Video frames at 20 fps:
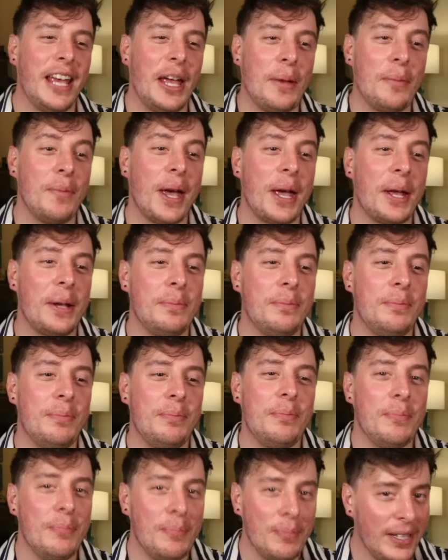It made
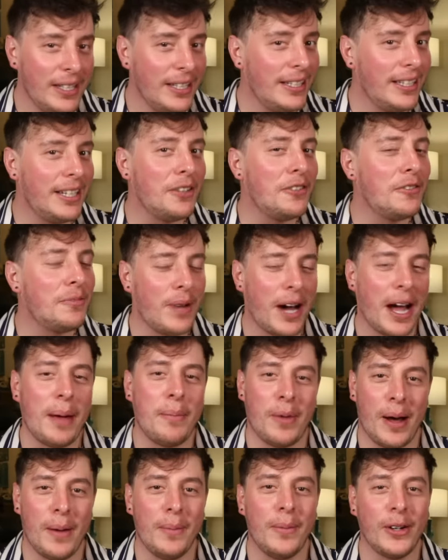me give my
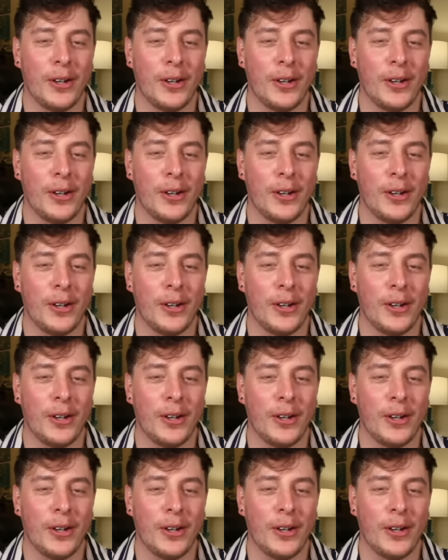mom a